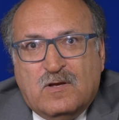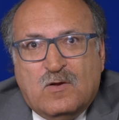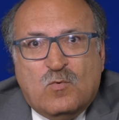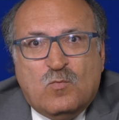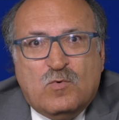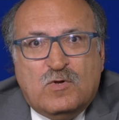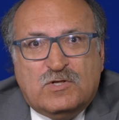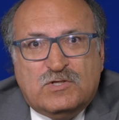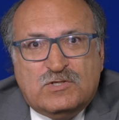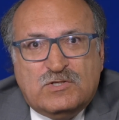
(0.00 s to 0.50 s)

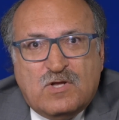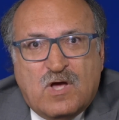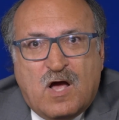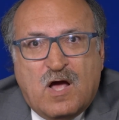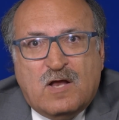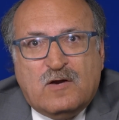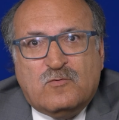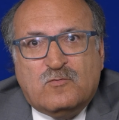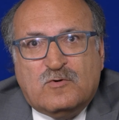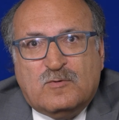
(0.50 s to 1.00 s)
will
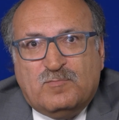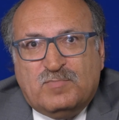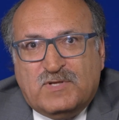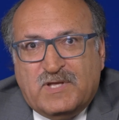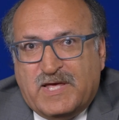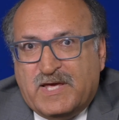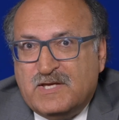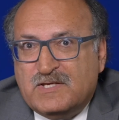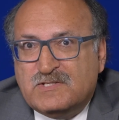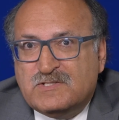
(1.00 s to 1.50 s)
not
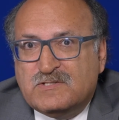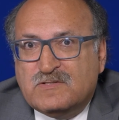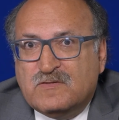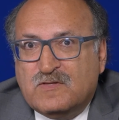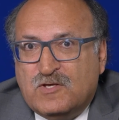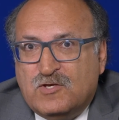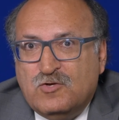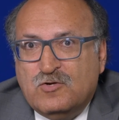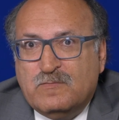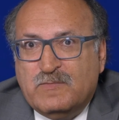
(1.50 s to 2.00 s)
replace the
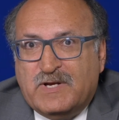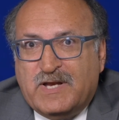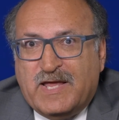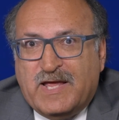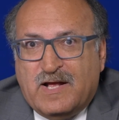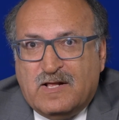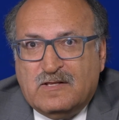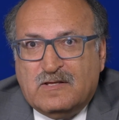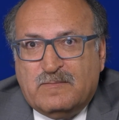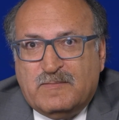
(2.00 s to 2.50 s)
human
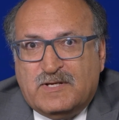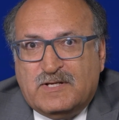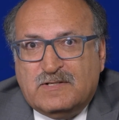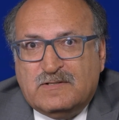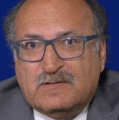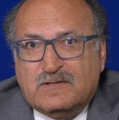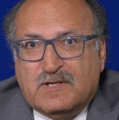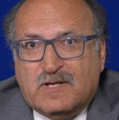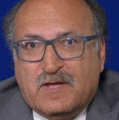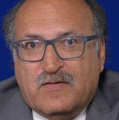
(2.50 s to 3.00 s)
element
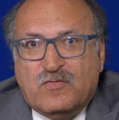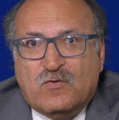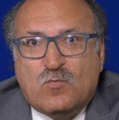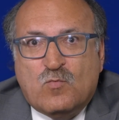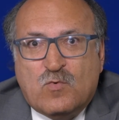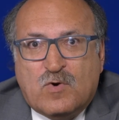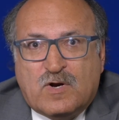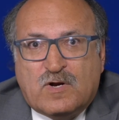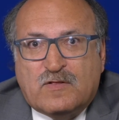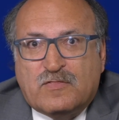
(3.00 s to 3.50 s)
in the
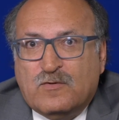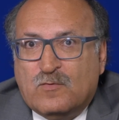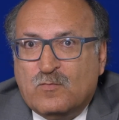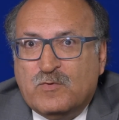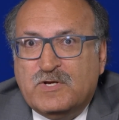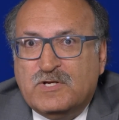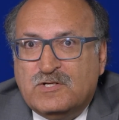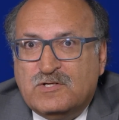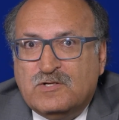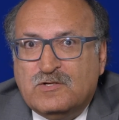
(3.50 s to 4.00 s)
work that
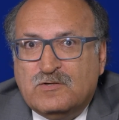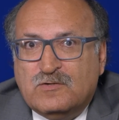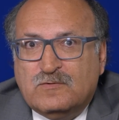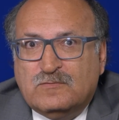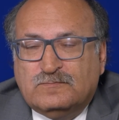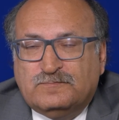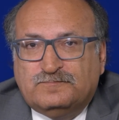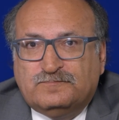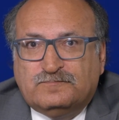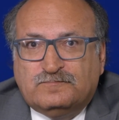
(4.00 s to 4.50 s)
we do.
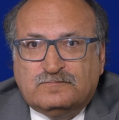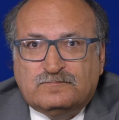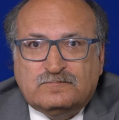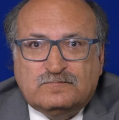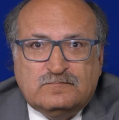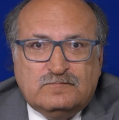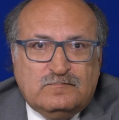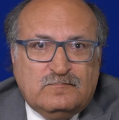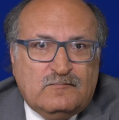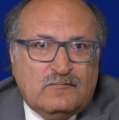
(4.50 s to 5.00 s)

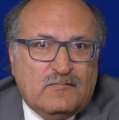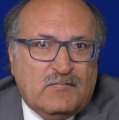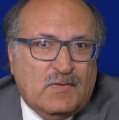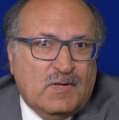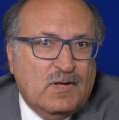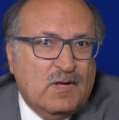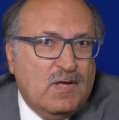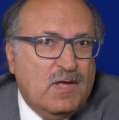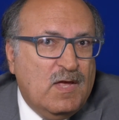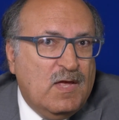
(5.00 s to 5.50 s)

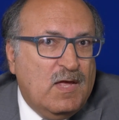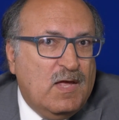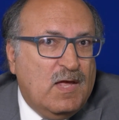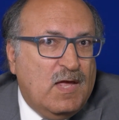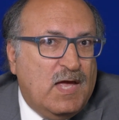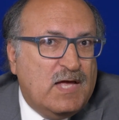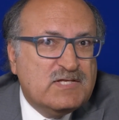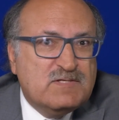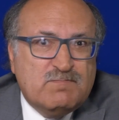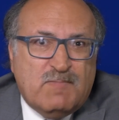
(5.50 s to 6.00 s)

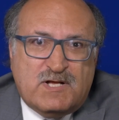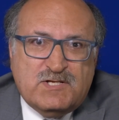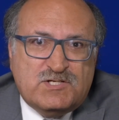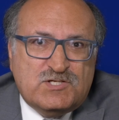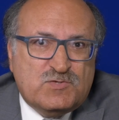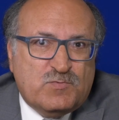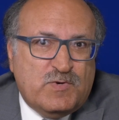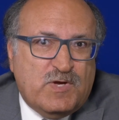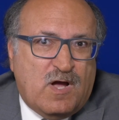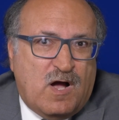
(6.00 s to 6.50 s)
As much
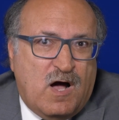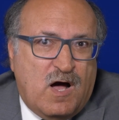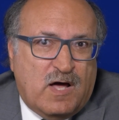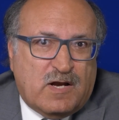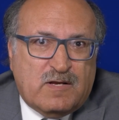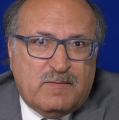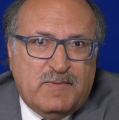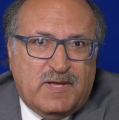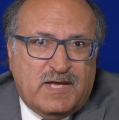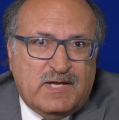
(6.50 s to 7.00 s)
as we
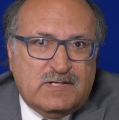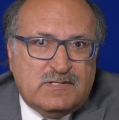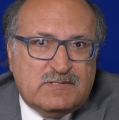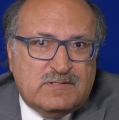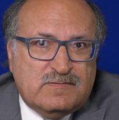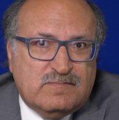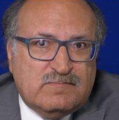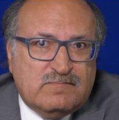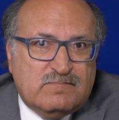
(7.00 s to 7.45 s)
automate,